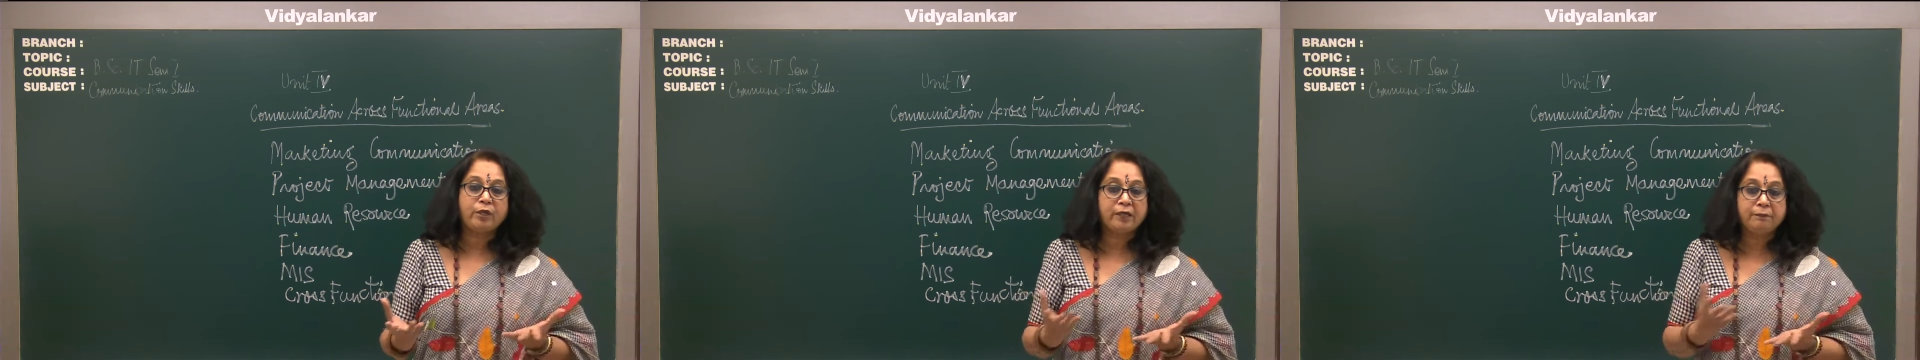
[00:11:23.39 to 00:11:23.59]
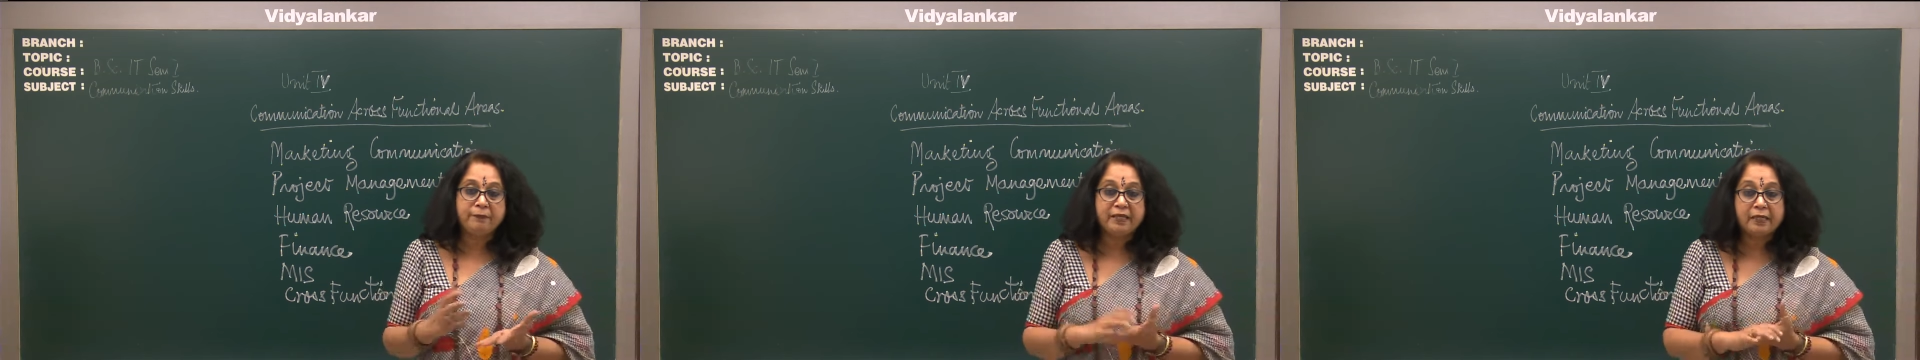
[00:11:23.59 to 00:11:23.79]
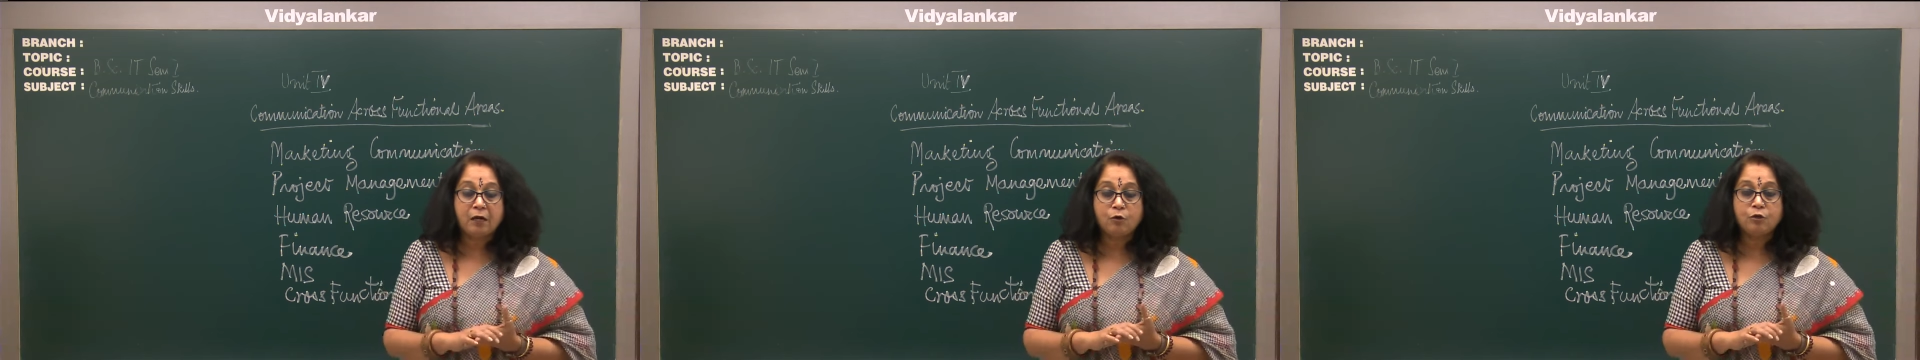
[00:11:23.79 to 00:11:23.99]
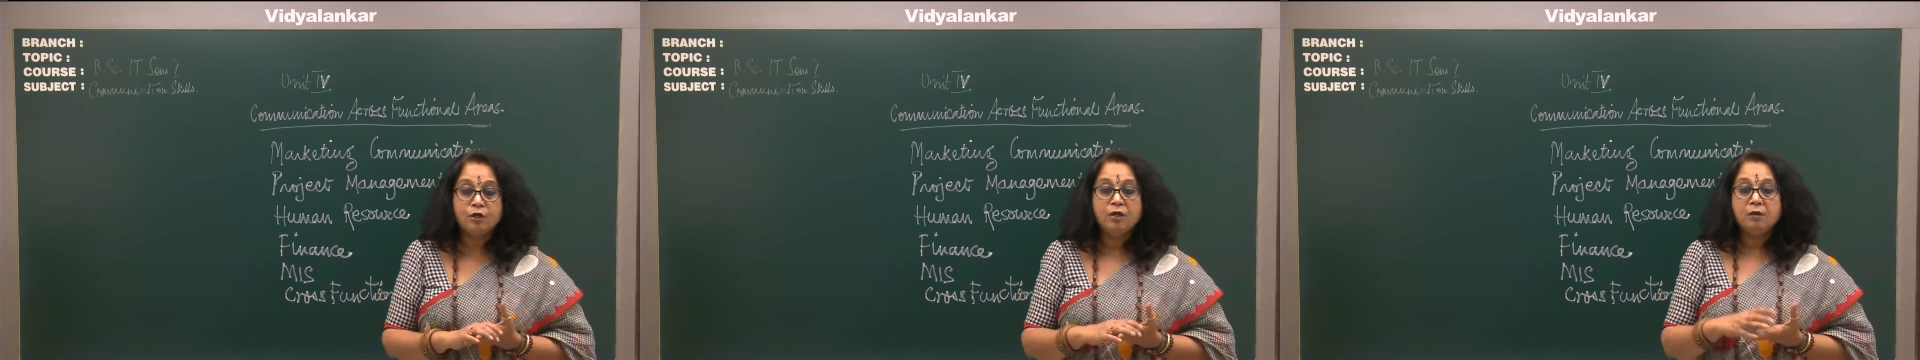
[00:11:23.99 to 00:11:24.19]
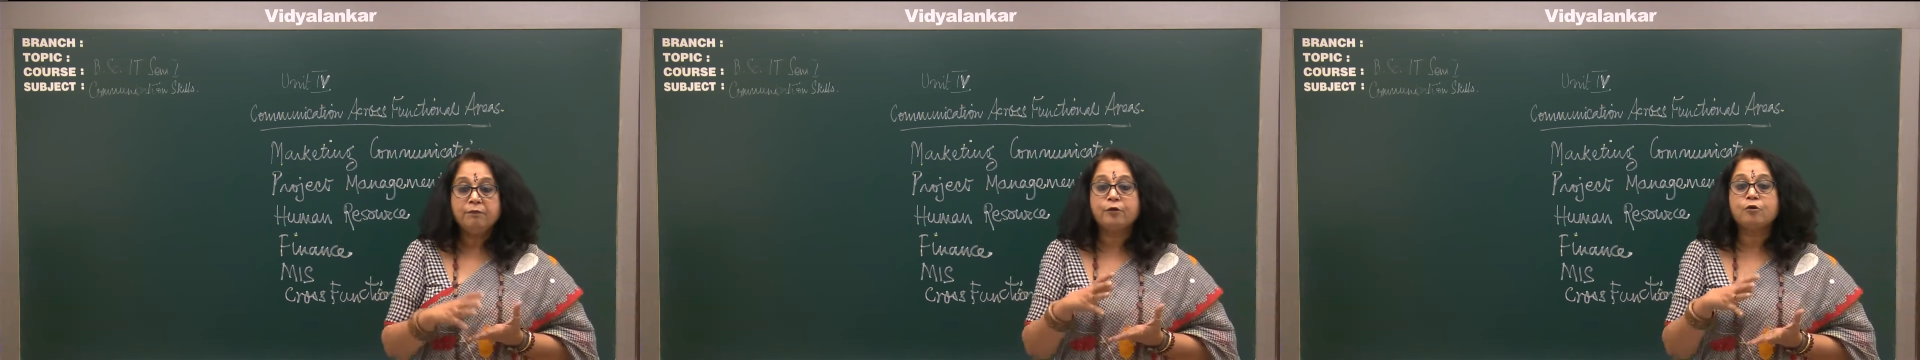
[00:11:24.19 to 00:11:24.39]
you can make
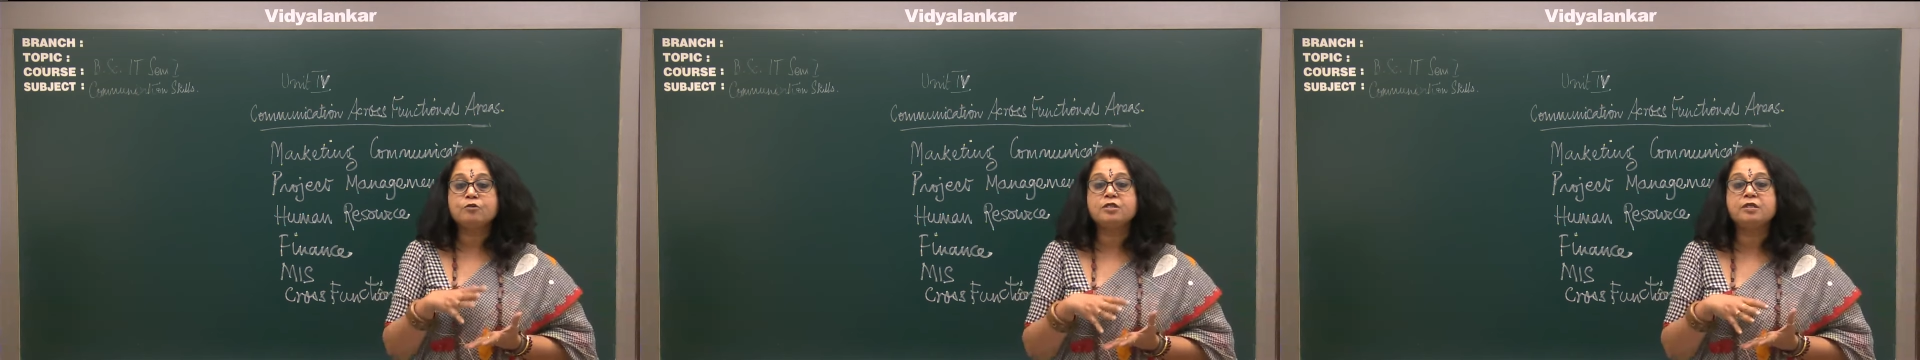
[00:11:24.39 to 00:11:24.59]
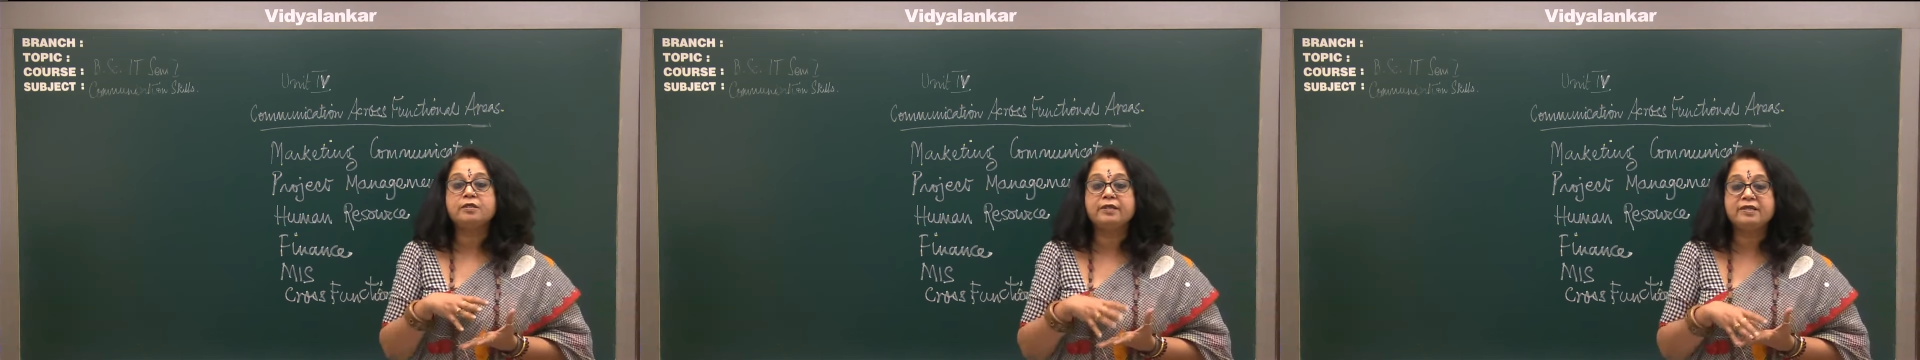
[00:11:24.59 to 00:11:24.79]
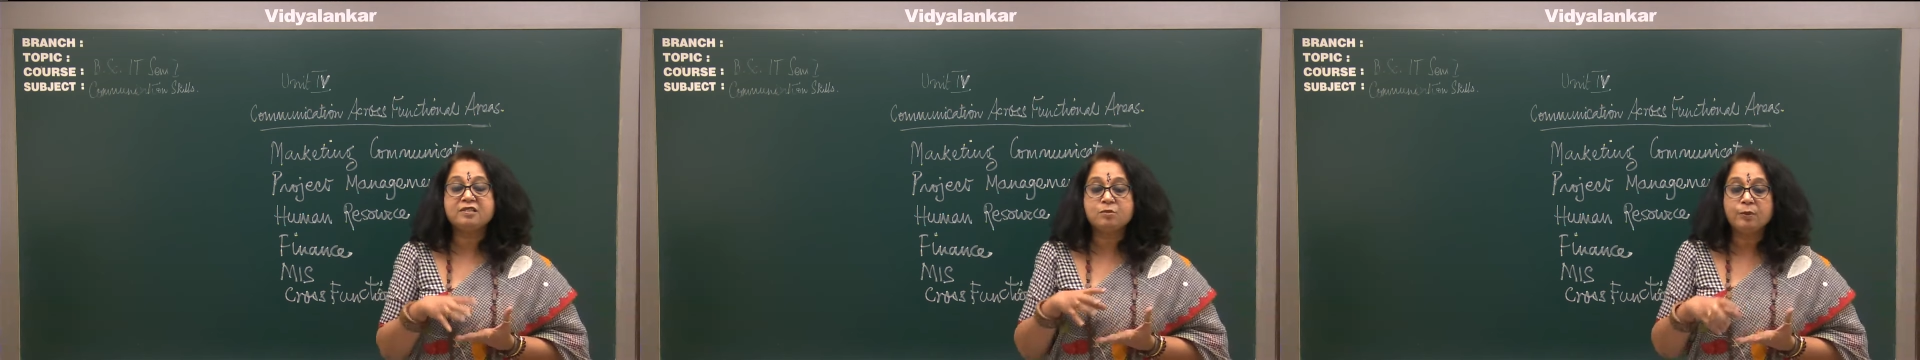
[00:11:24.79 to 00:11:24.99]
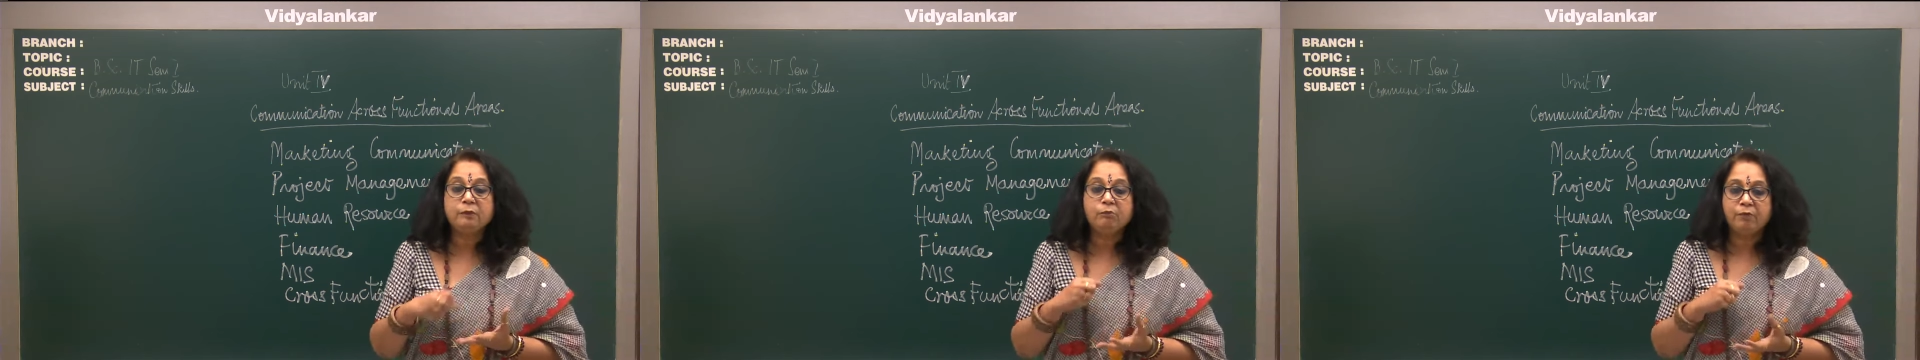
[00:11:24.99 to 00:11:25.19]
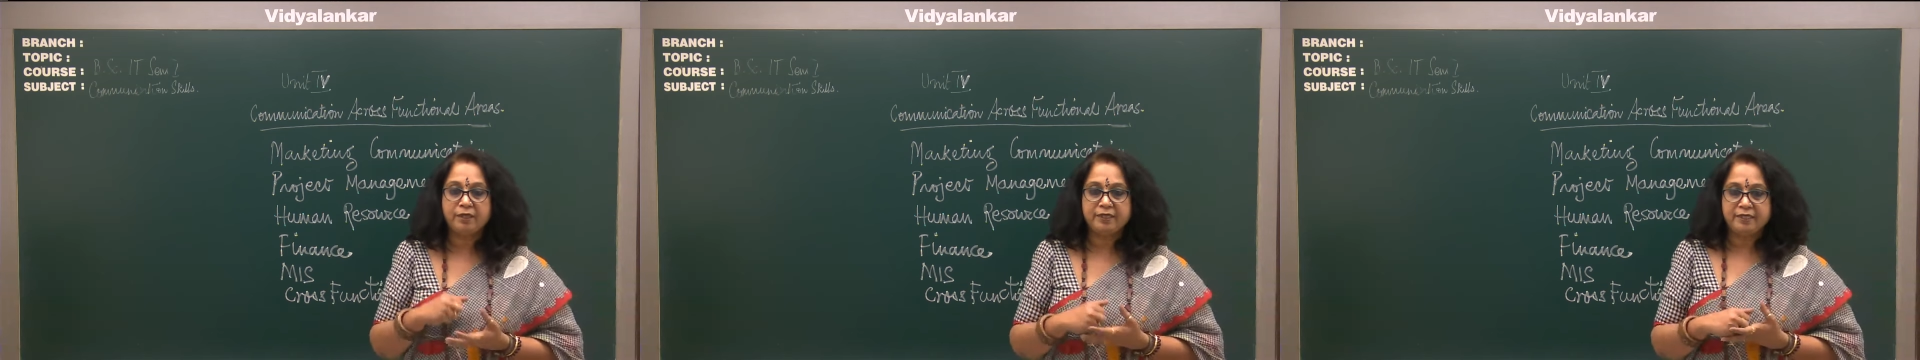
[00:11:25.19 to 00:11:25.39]
out because it deals
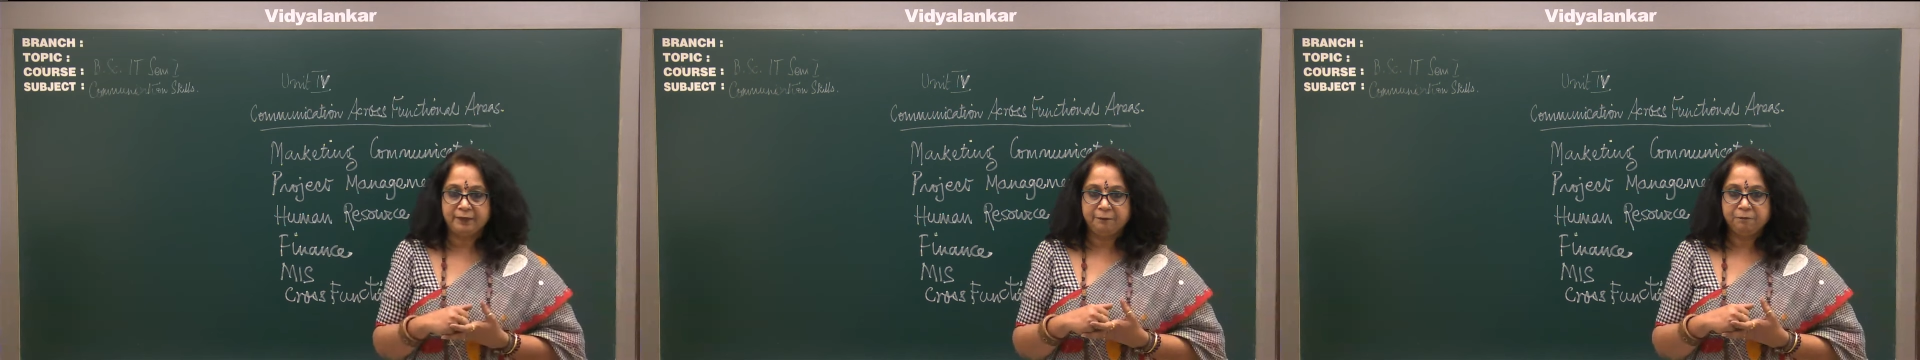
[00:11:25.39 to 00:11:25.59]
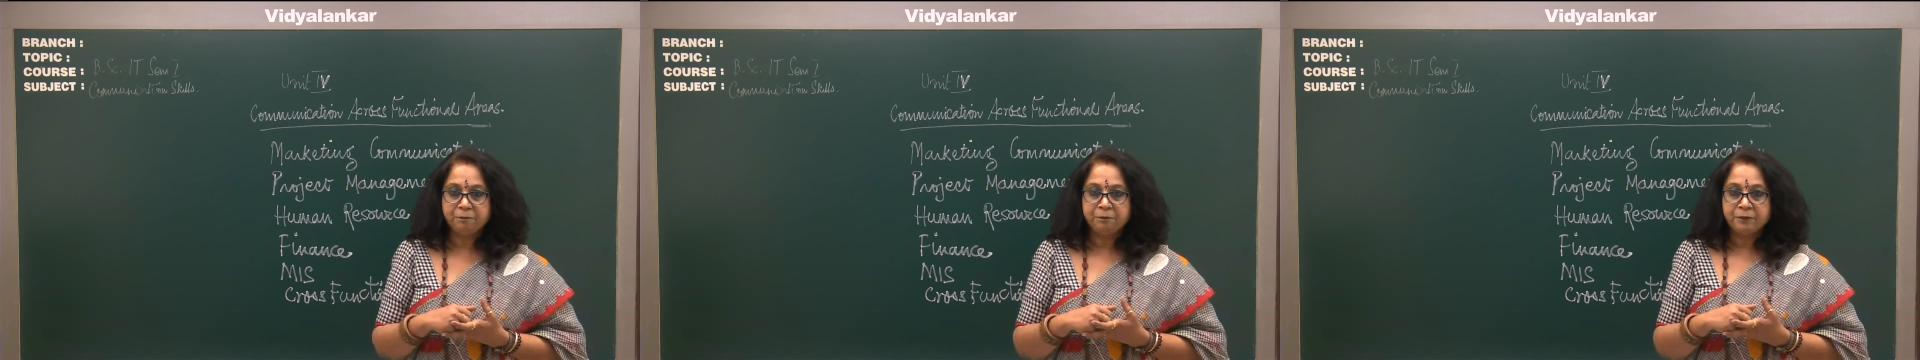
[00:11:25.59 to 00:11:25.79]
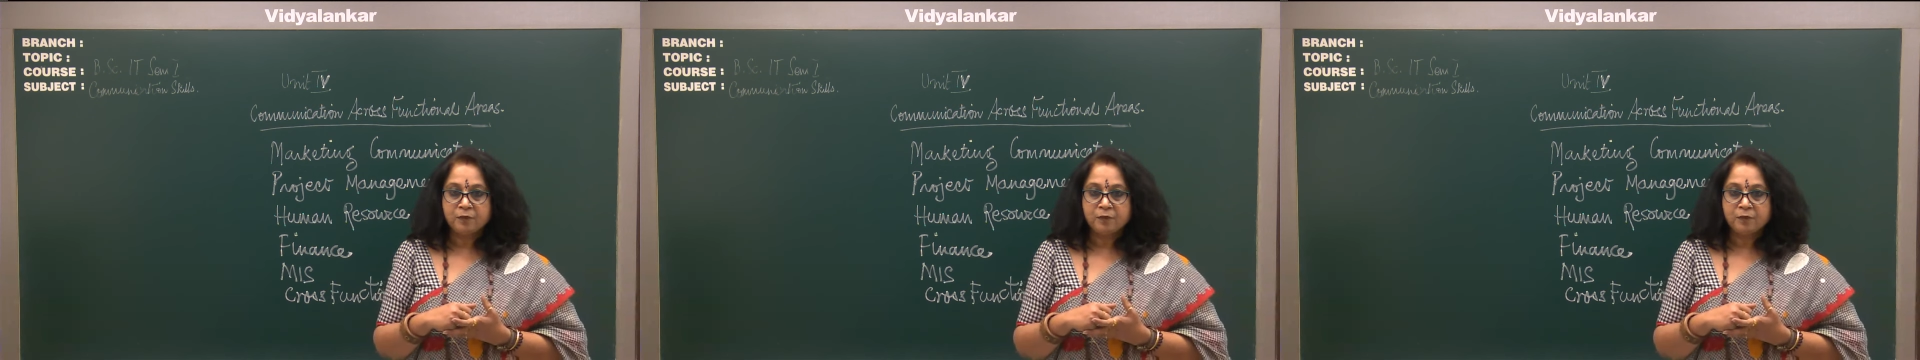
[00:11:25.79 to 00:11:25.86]
with money.